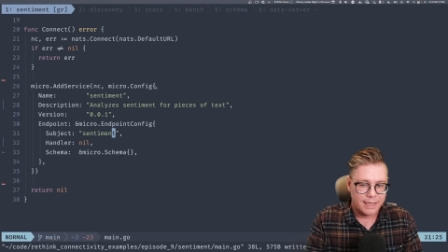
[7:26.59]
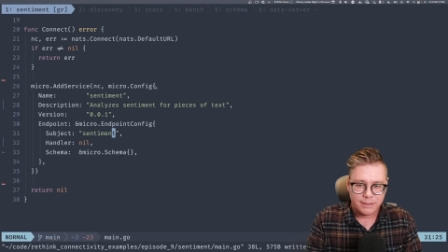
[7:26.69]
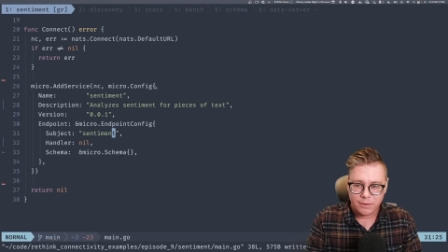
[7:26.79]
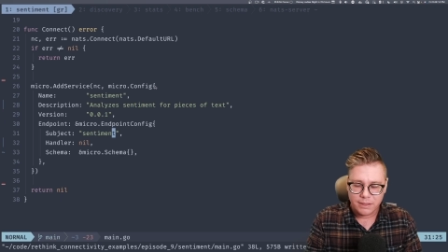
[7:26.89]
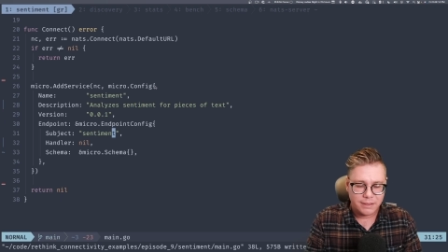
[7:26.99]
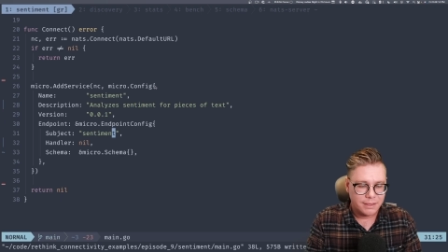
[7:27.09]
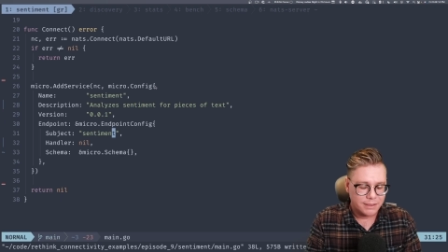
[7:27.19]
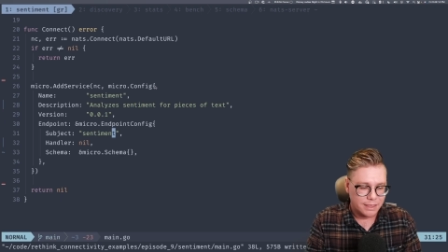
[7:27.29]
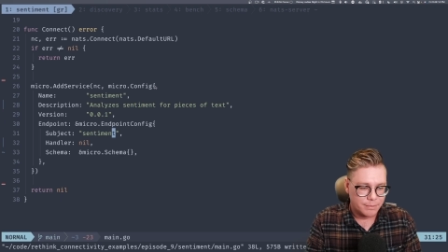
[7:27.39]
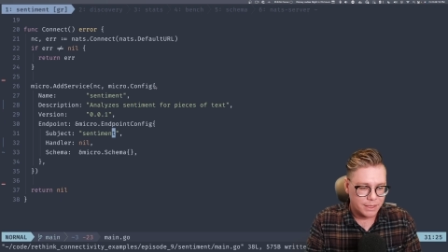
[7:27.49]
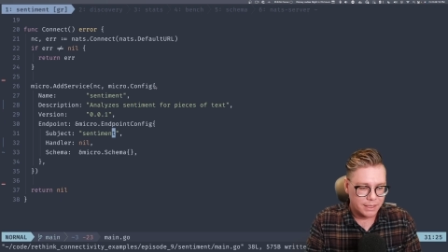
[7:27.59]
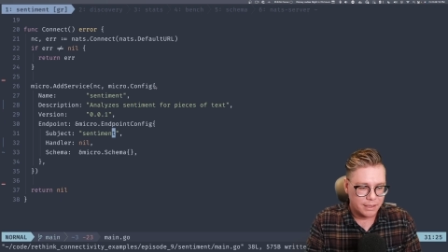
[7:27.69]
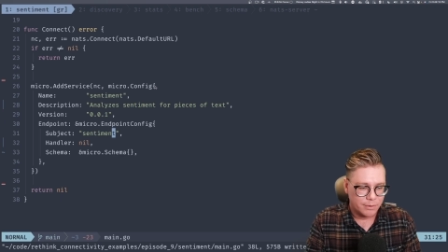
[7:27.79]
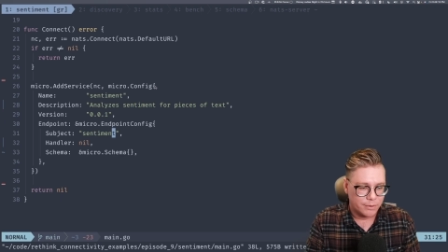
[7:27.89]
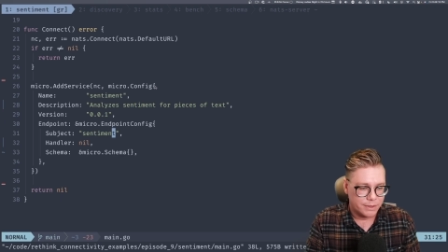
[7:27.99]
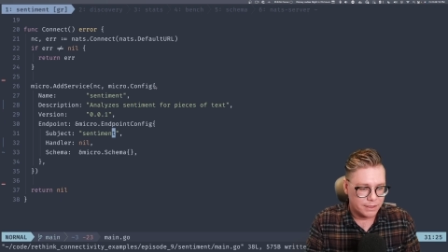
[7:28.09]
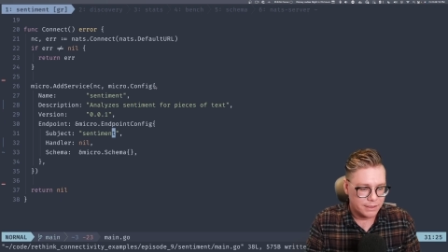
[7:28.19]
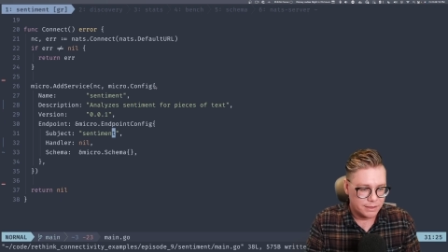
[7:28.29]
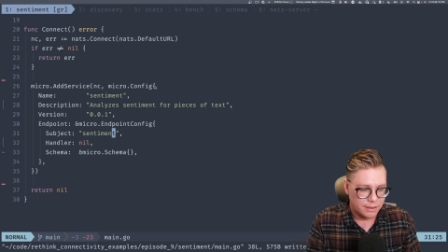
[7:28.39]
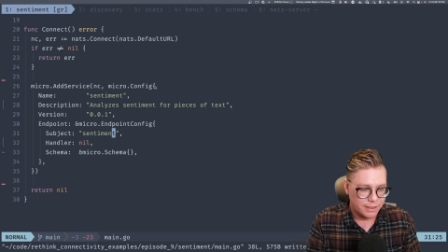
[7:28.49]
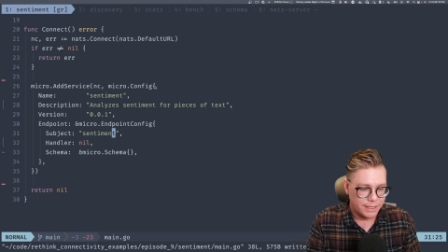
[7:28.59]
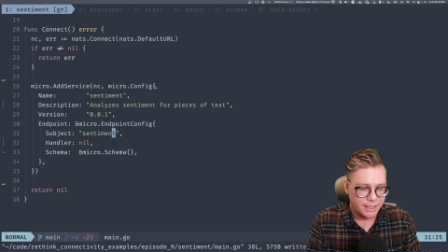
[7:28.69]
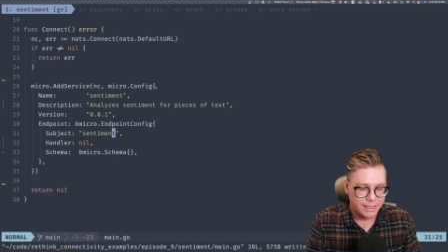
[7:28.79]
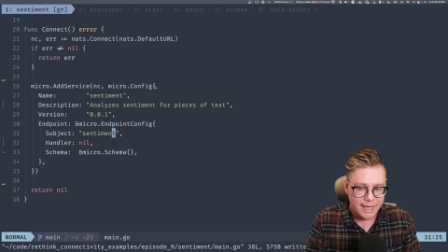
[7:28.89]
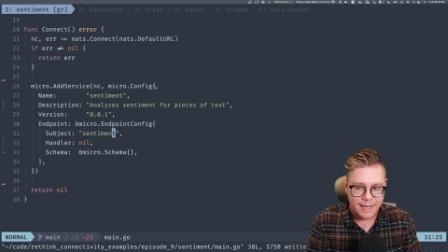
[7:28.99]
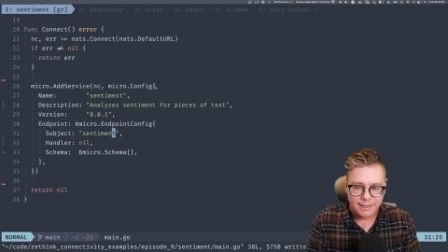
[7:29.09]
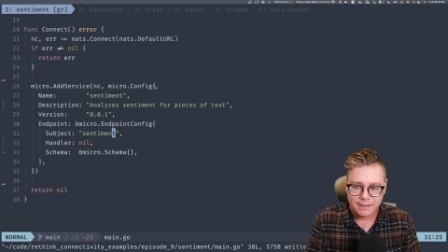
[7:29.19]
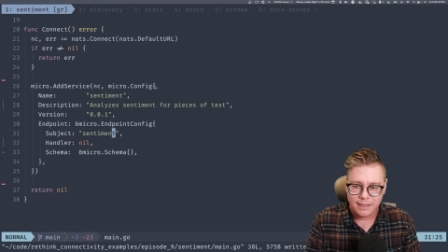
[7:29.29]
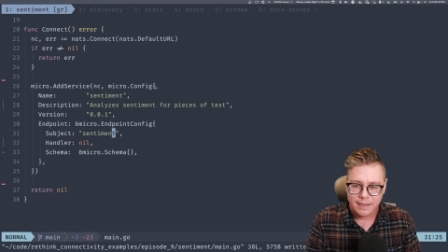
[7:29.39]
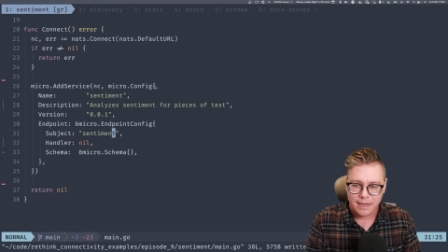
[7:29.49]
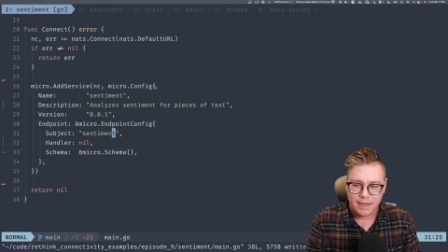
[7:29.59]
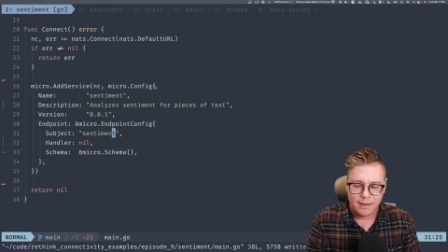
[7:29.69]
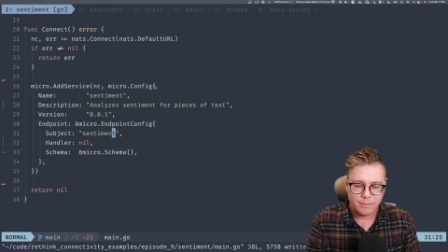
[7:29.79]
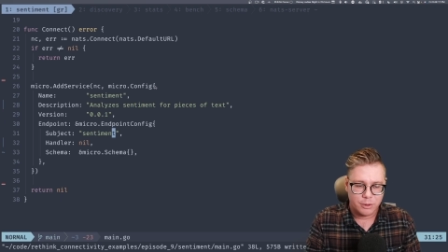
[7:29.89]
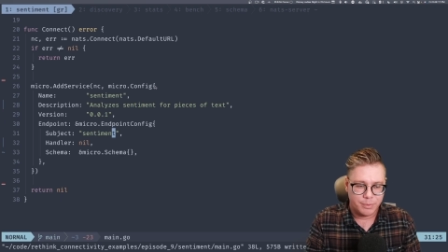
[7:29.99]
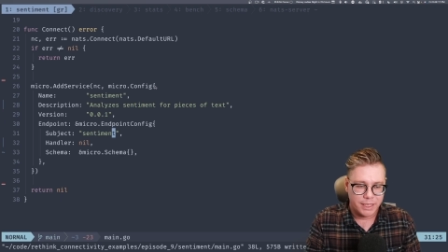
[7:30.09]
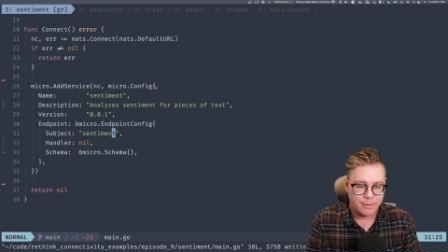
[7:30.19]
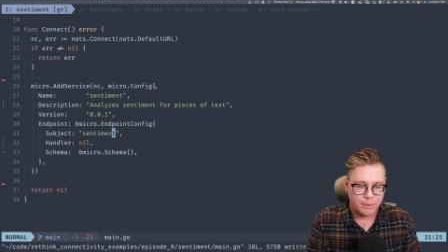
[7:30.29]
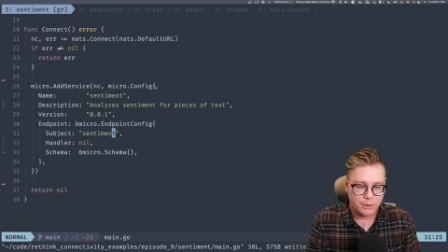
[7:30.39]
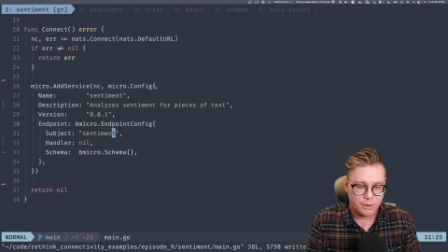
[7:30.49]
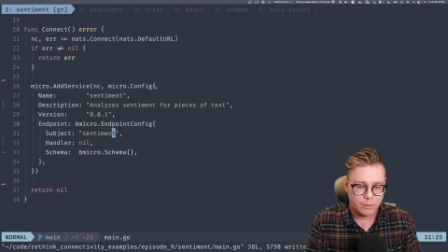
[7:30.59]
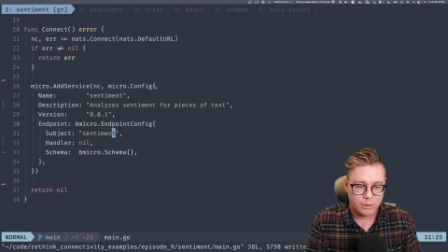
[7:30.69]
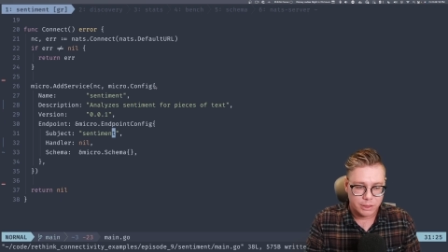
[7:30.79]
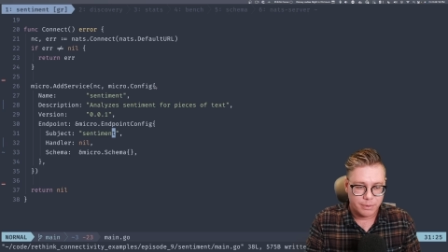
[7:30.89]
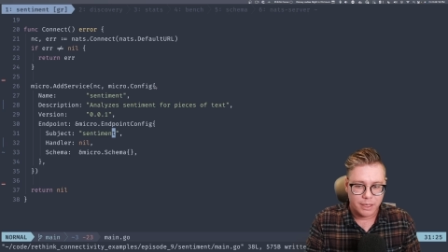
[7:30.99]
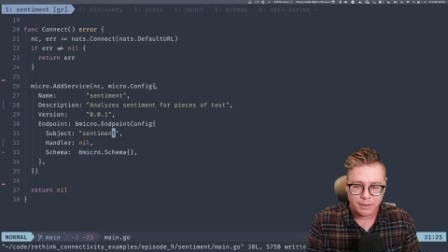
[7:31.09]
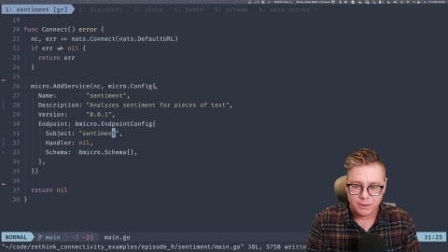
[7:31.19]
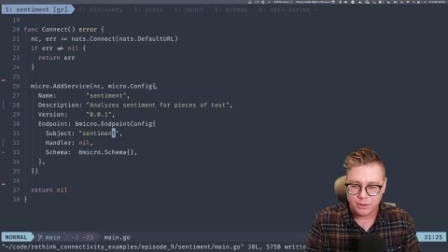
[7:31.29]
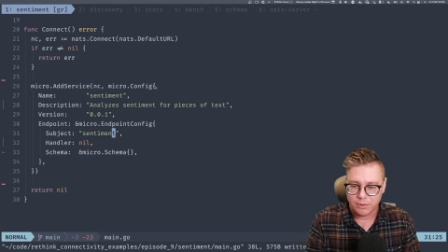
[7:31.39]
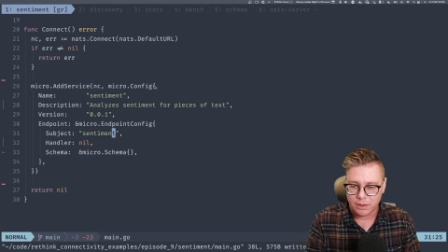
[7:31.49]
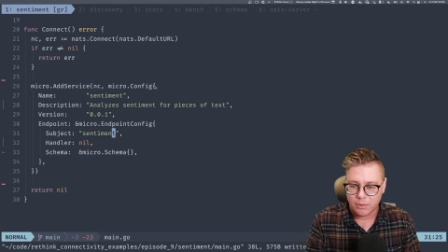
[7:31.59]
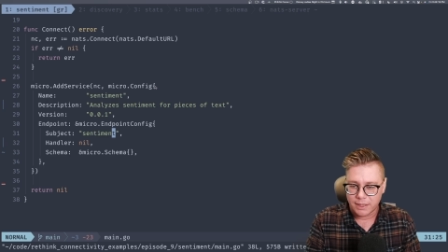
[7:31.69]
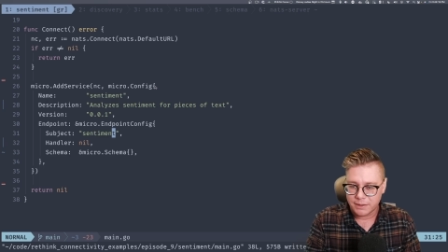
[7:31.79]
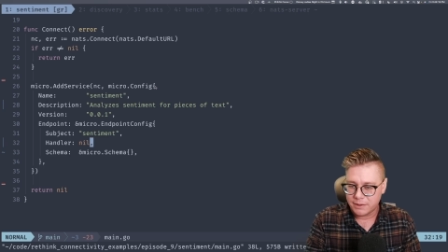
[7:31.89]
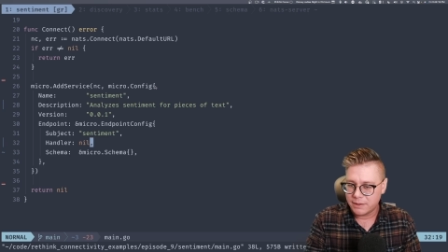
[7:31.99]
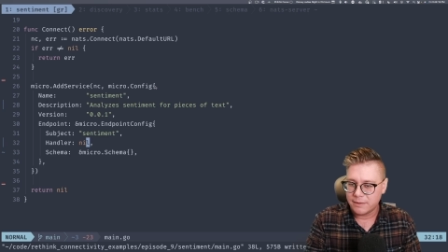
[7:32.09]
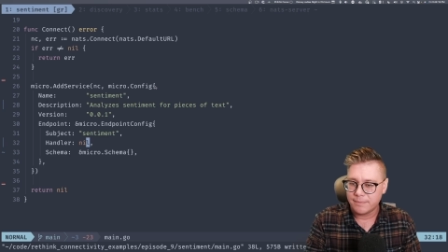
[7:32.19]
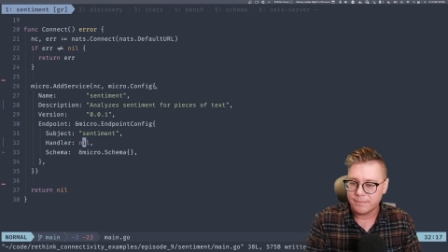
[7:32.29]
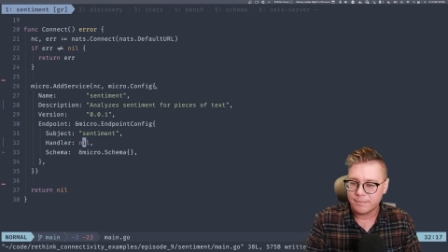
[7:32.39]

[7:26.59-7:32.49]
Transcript: And so this is the subject that we're going to listen on in NATS to be able to respond to requests.